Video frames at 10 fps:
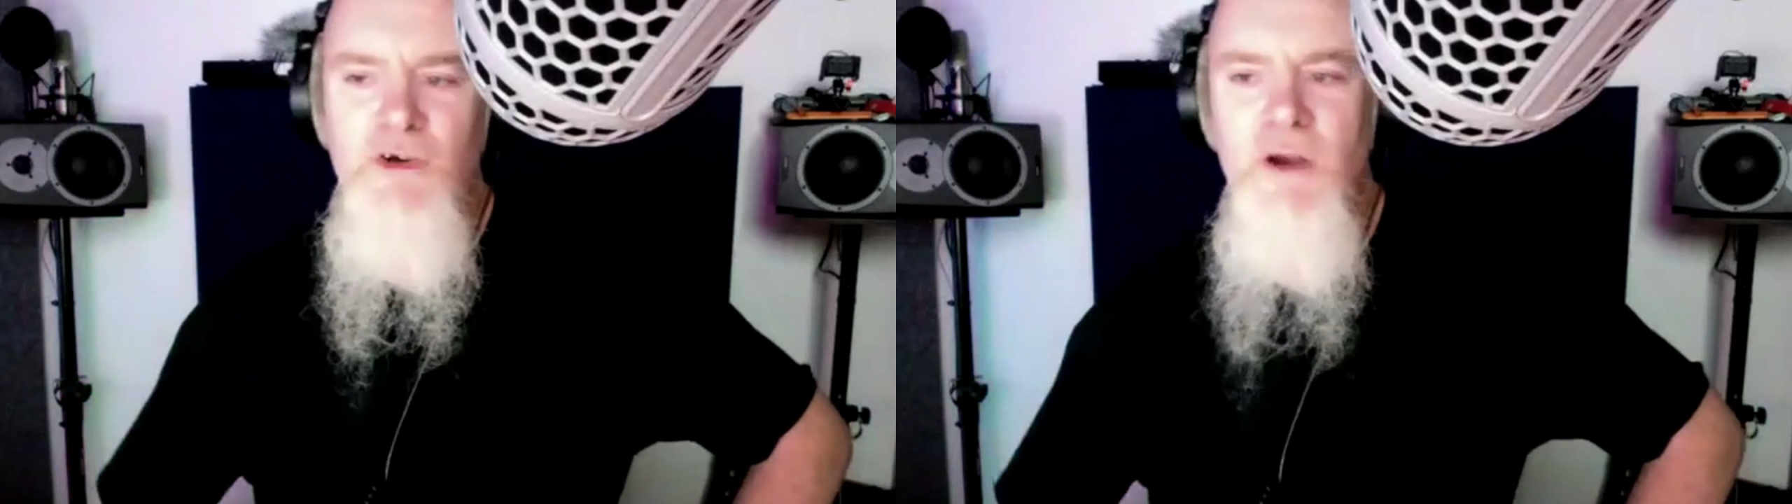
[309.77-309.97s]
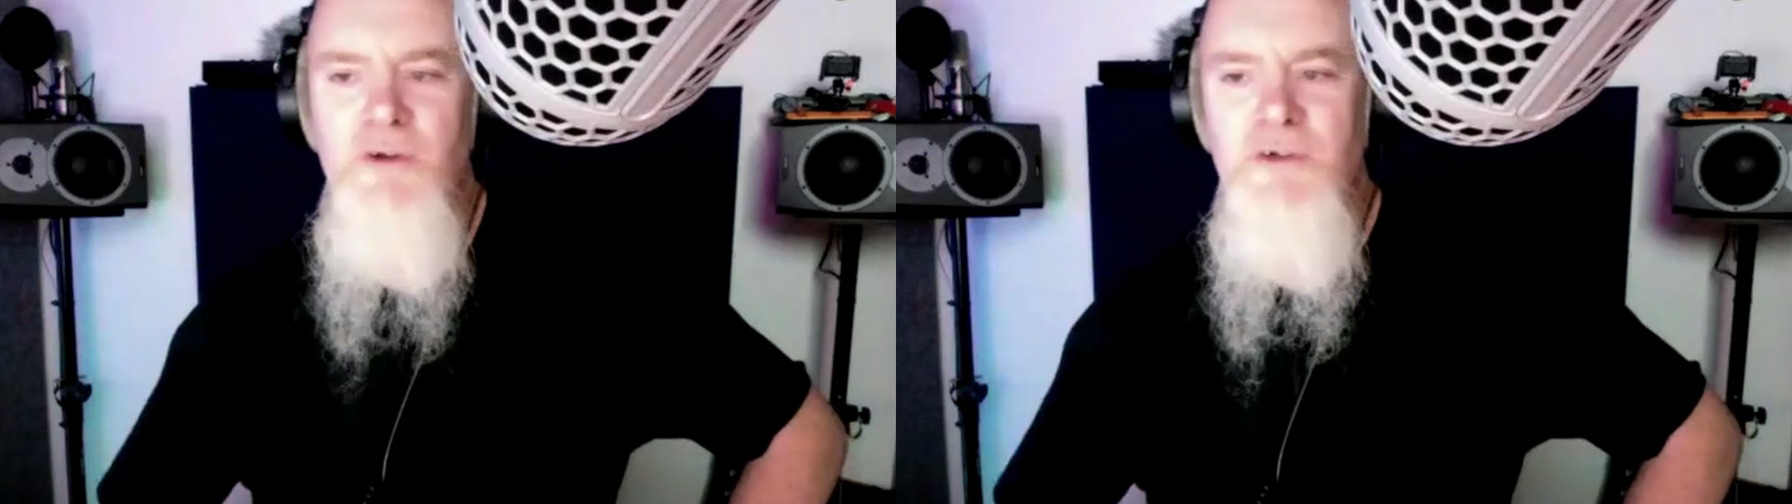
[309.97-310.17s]

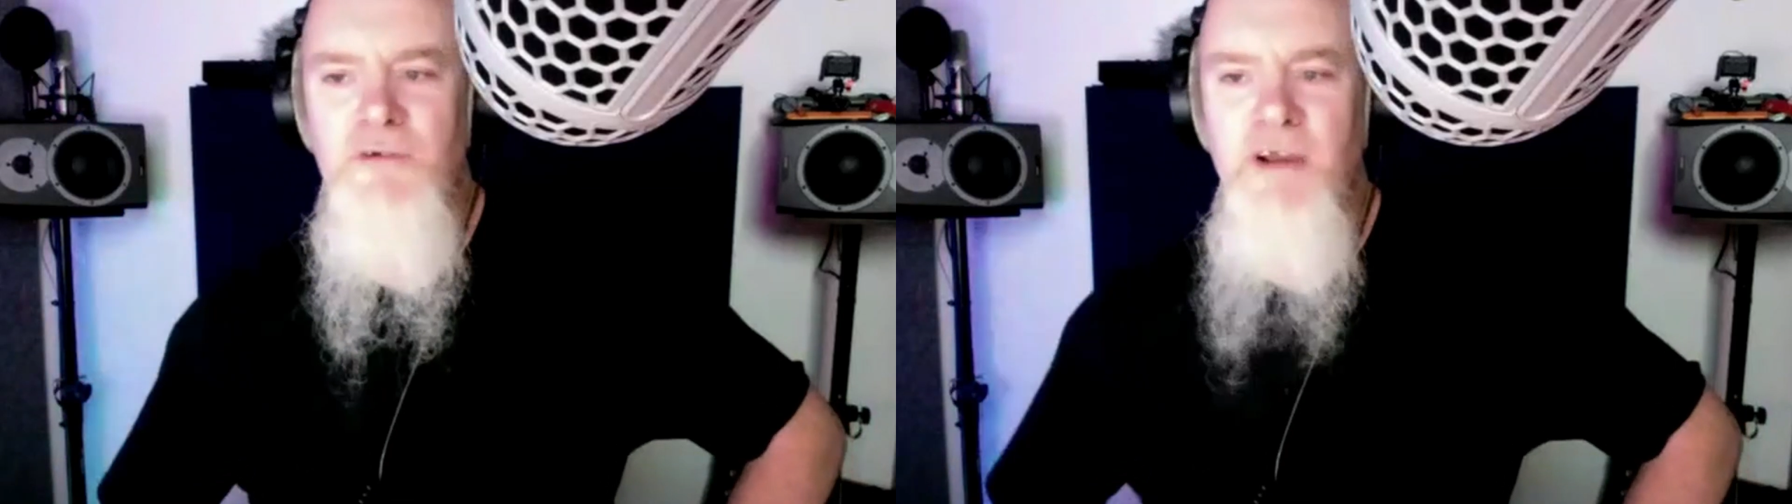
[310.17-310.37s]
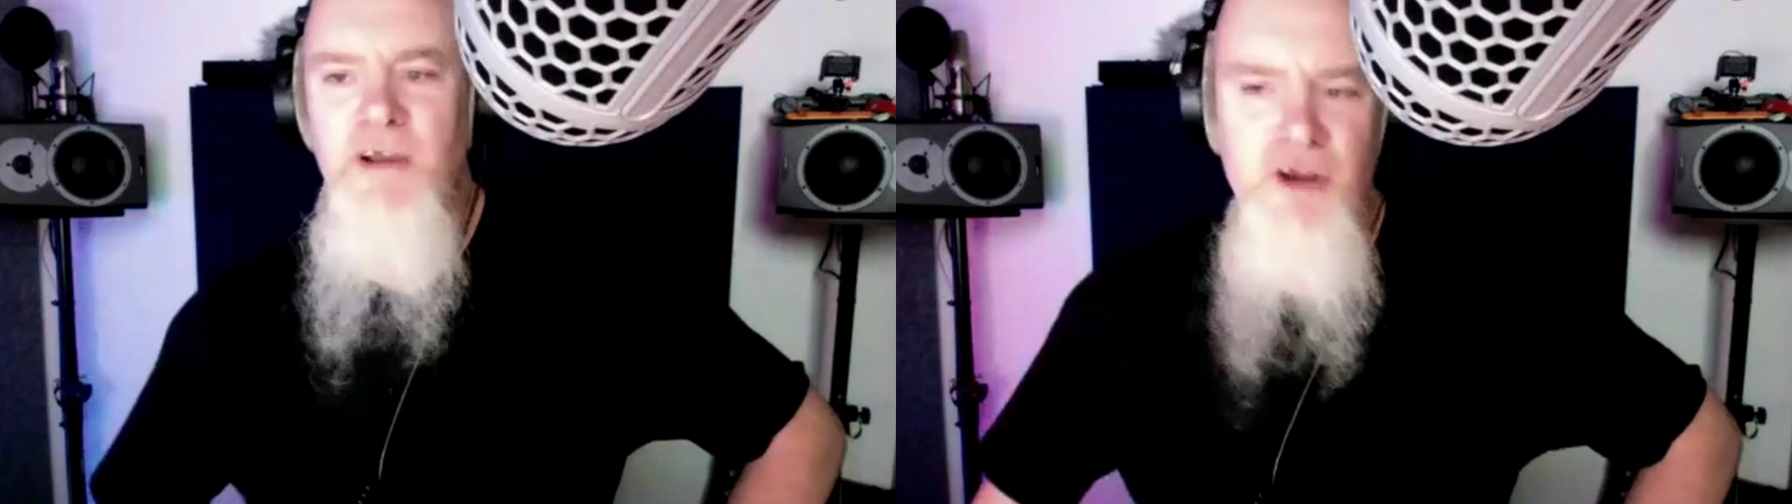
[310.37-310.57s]
how to
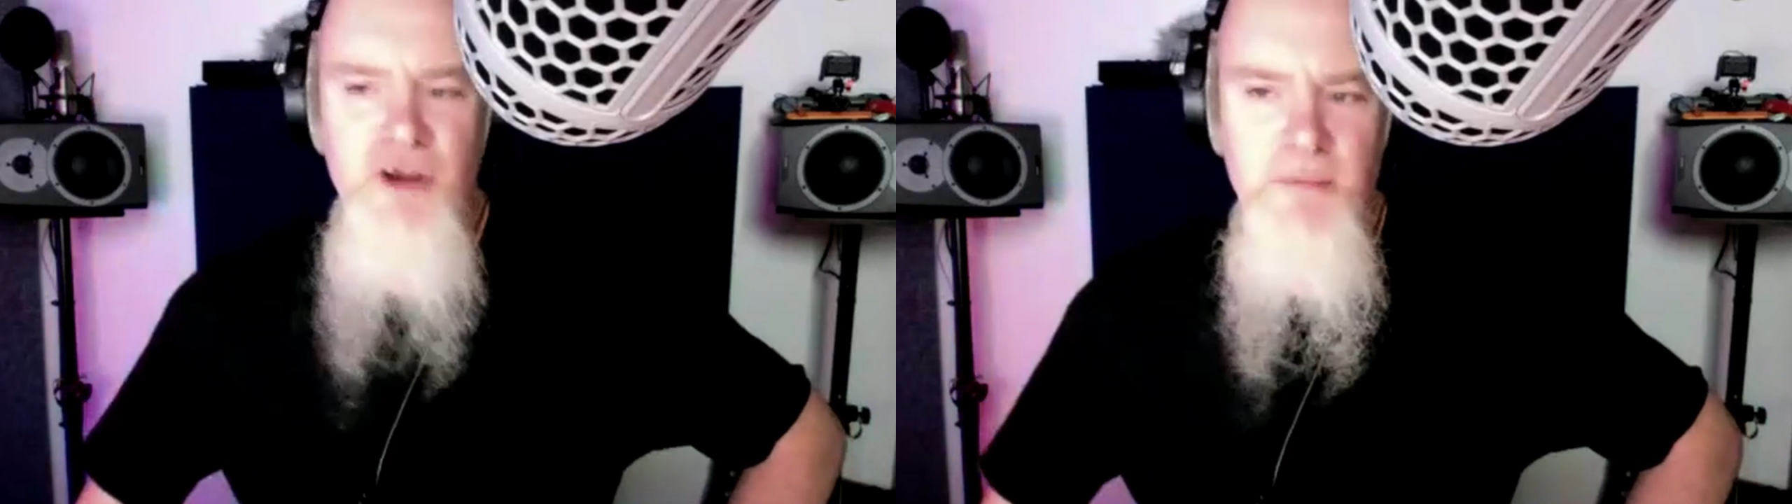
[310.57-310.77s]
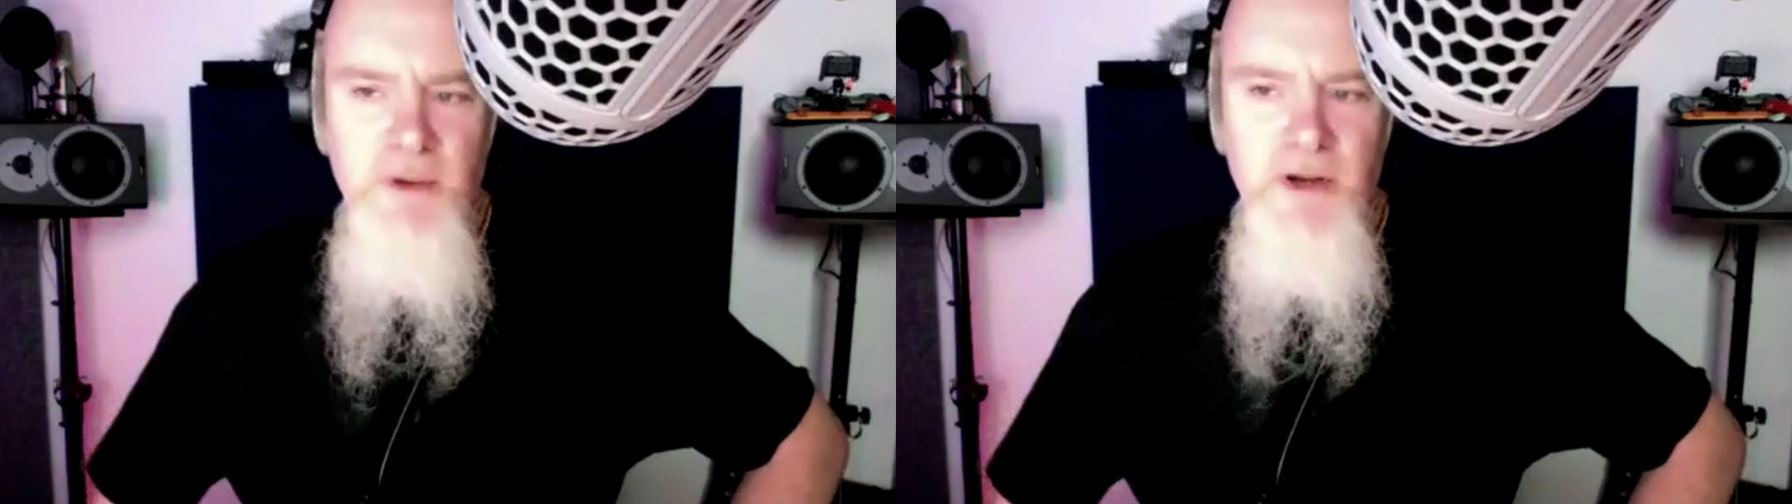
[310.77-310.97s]
write a
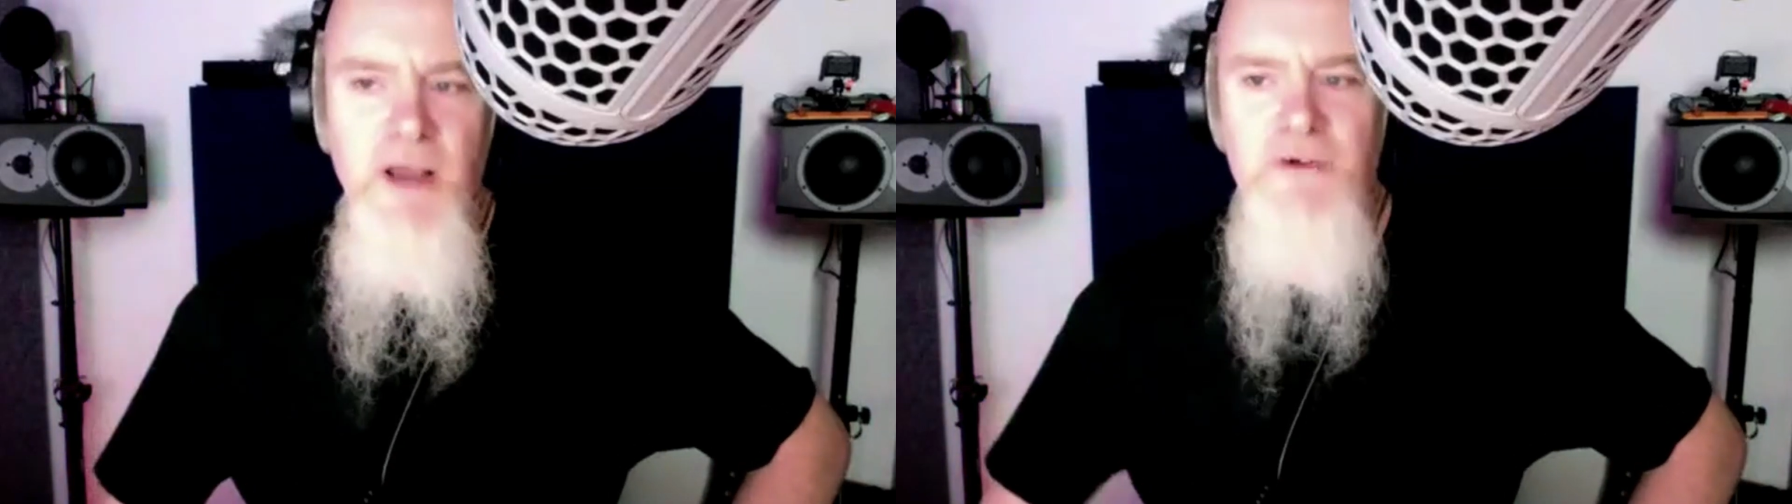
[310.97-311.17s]
treatment,